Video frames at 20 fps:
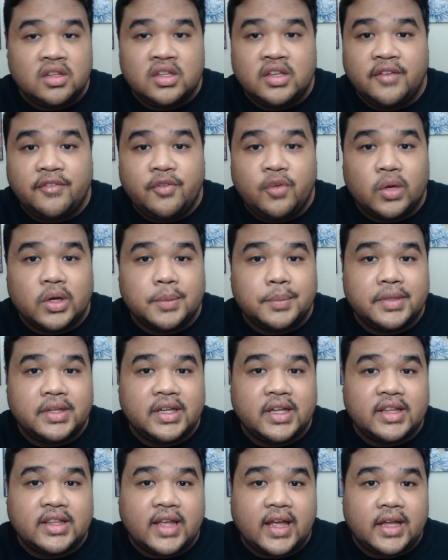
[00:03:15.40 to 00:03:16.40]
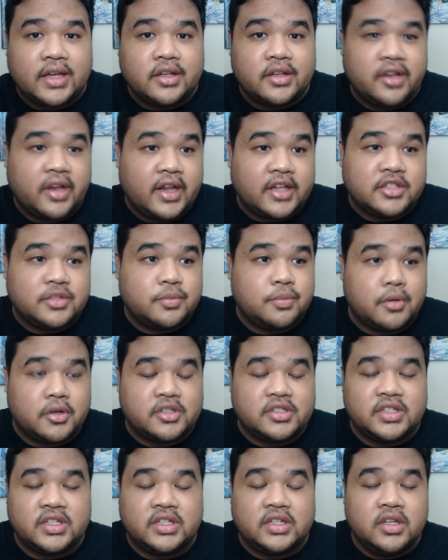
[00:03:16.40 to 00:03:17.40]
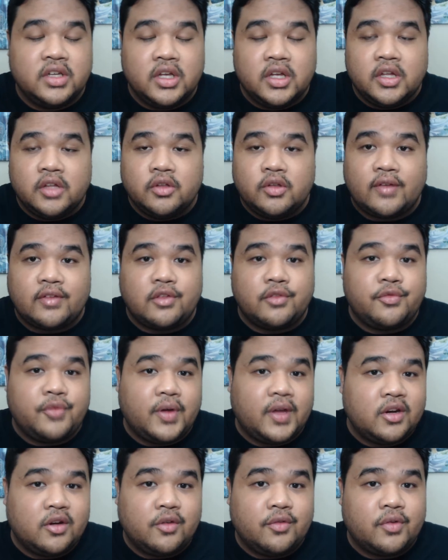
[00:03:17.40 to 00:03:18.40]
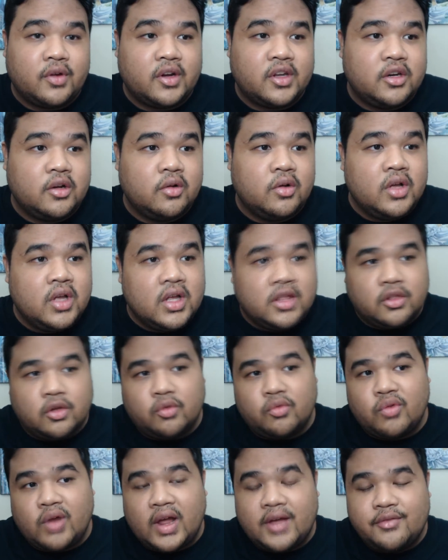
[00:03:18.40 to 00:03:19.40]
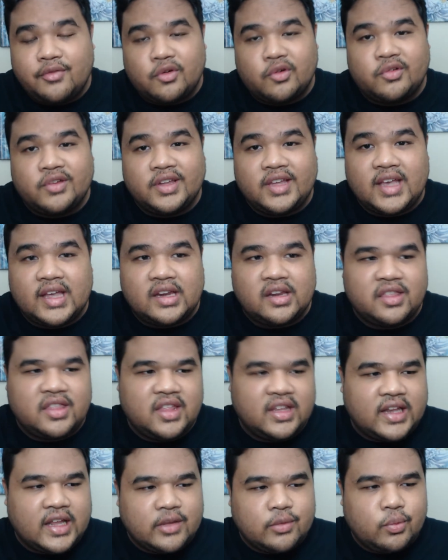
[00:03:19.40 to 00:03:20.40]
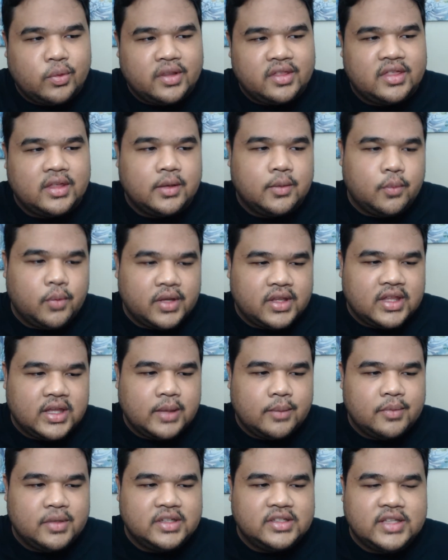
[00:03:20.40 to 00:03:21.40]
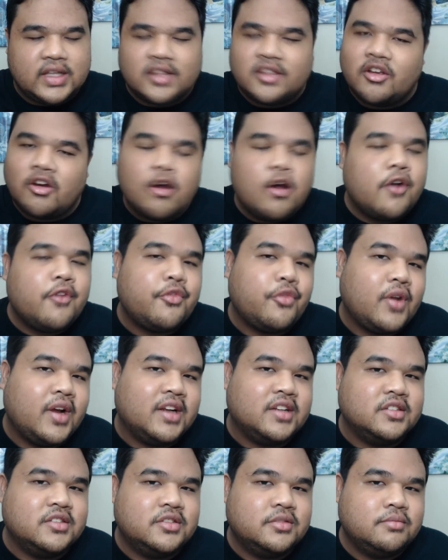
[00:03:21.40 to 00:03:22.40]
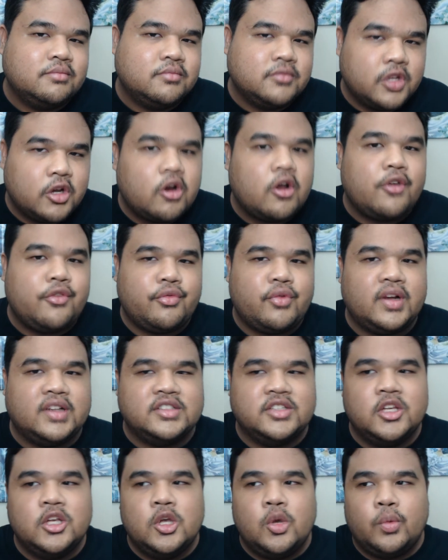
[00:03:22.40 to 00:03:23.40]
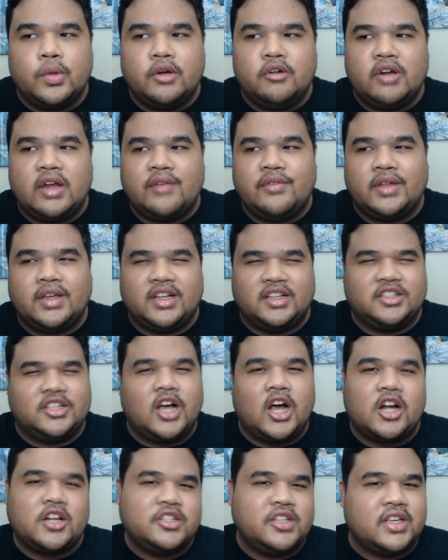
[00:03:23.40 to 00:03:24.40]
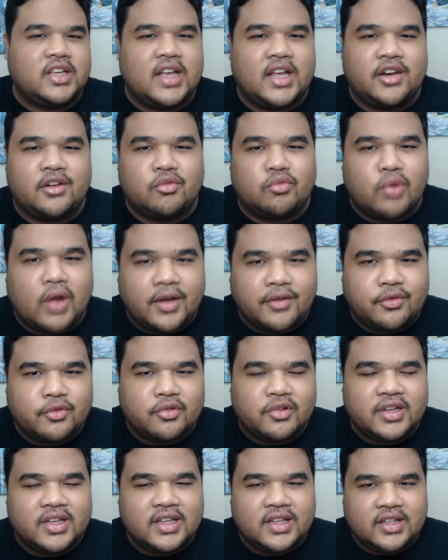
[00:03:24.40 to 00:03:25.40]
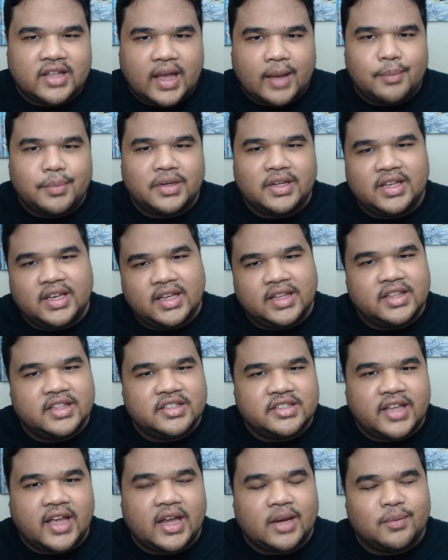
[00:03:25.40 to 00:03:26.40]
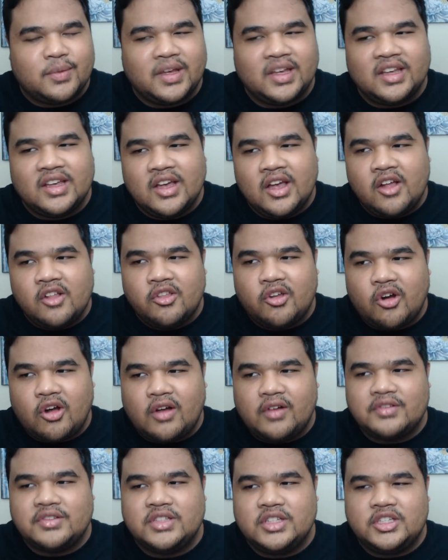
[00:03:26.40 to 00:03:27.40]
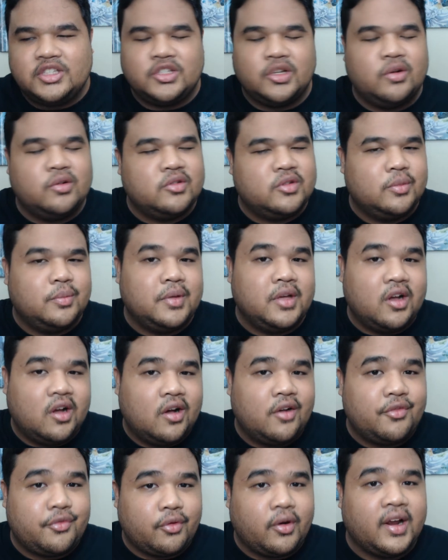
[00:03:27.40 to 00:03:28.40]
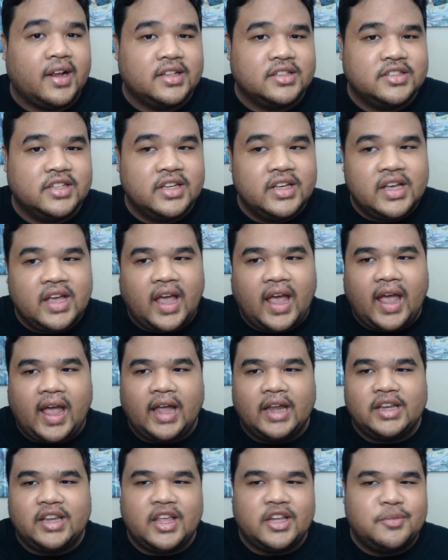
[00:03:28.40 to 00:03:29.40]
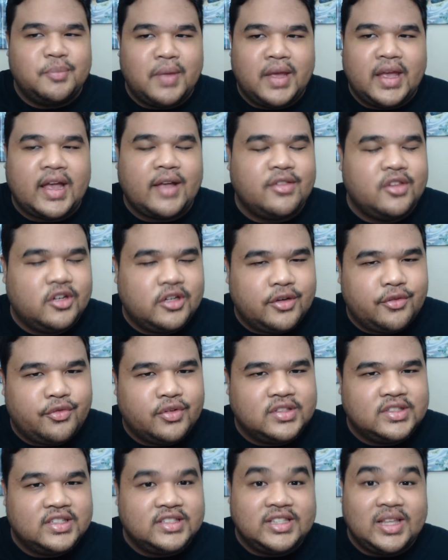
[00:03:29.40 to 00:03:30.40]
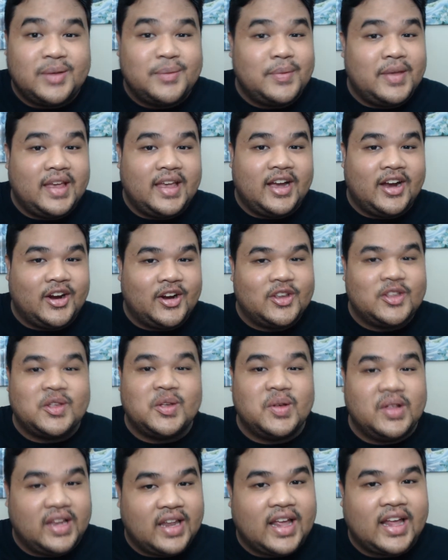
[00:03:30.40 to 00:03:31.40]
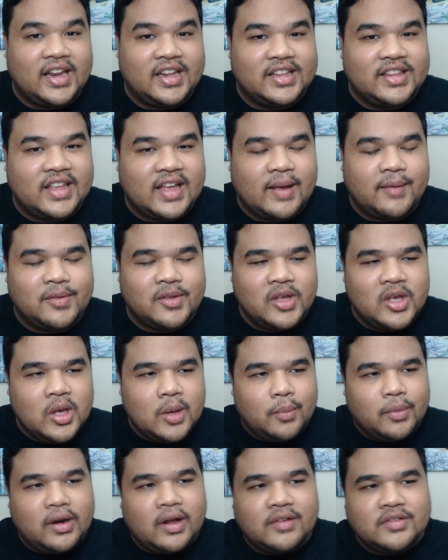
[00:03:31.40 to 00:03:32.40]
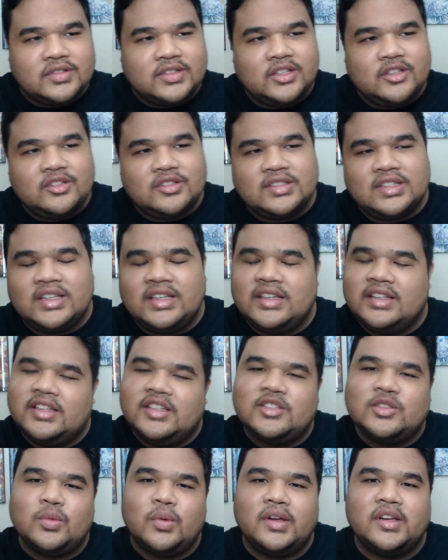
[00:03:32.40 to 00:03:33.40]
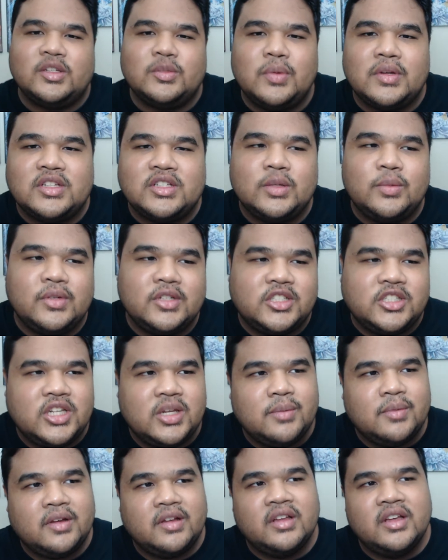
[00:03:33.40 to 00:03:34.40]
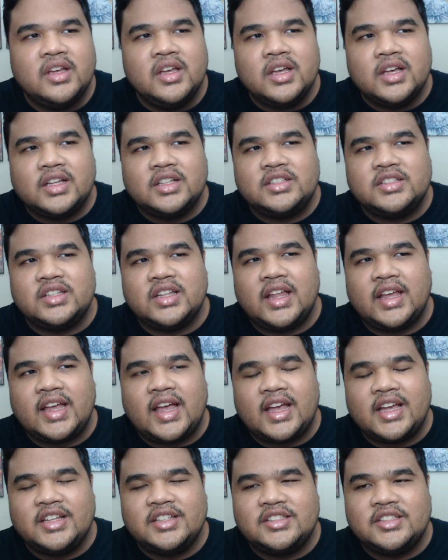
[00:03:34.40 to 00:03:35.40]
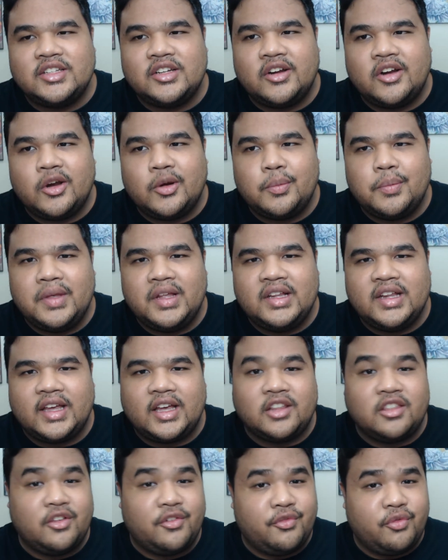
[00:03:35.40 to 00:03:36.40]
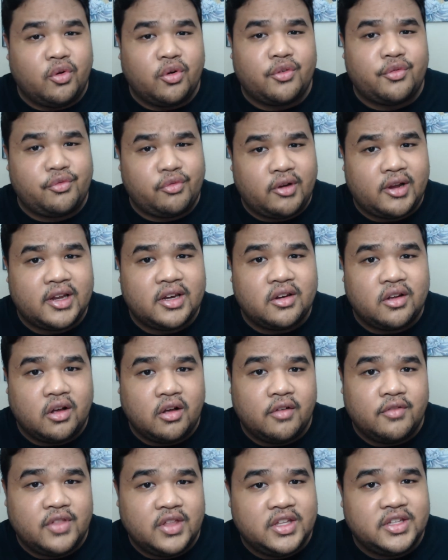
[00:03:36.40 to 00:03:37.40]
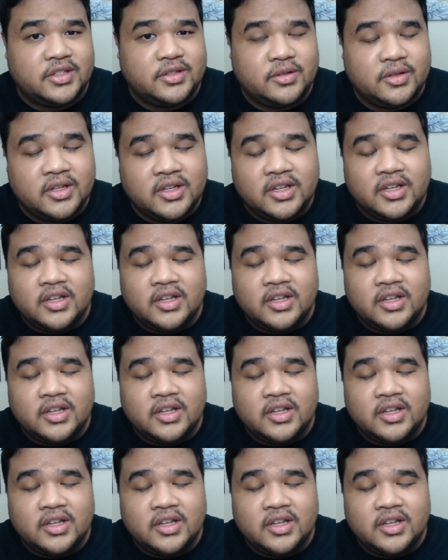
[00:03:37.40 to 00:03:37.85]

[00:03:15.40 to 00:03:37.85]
if you want to be like that, less person to have to fight over, you know, the rivalry kind of thing. That's one thing with them, is that they're all friends. We don't have like a toxic kind of rivalry happening in this anime. They're obviously shown to be all friends, and they may have their differences, they may argue a lot of times, but obviously you see in this one, especially with Shima, like I consider her being like on the forefront of this,